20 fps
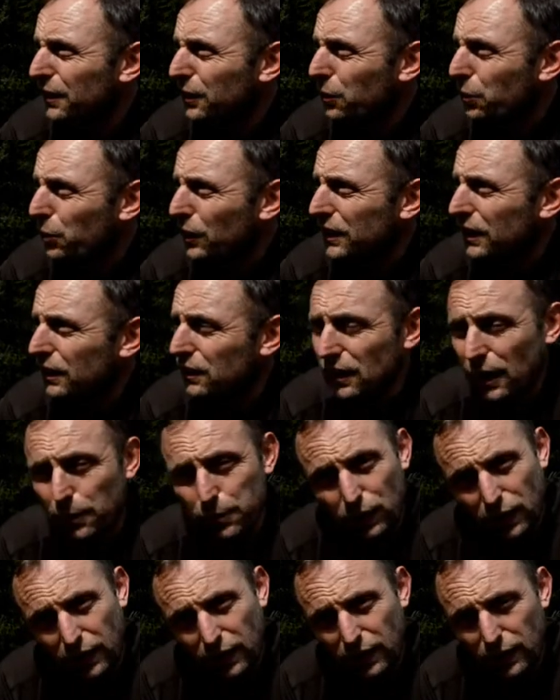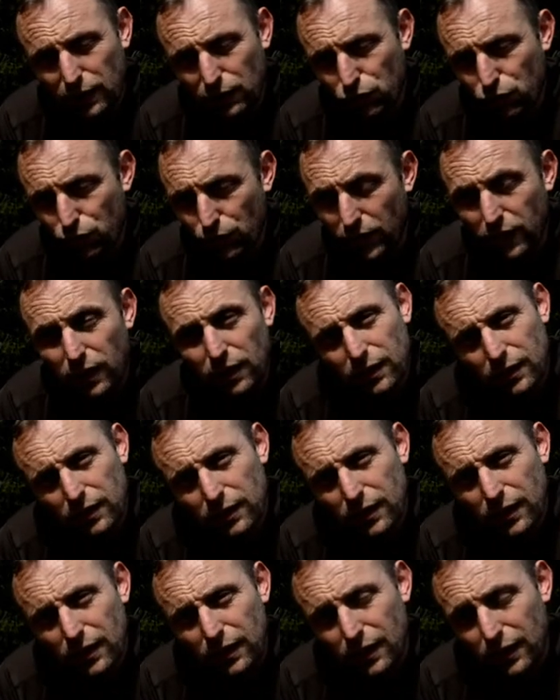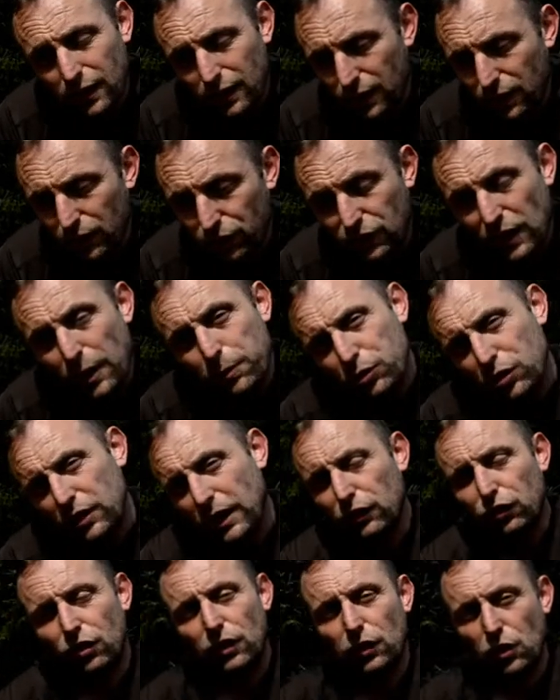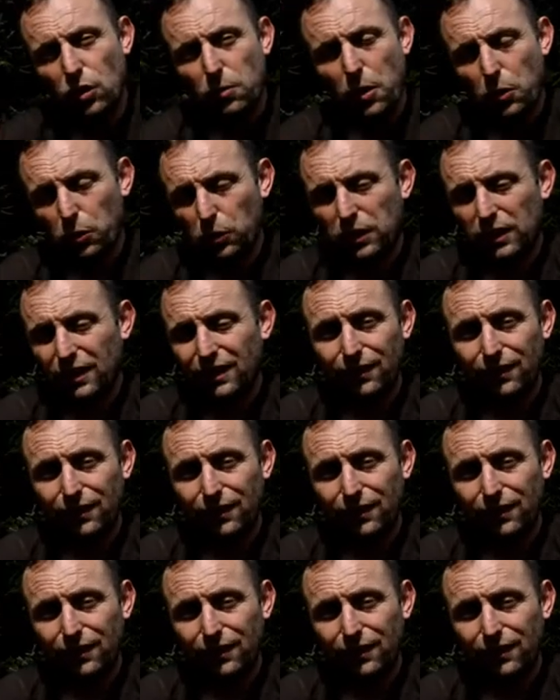When you top a clean tree, the sap should actually come out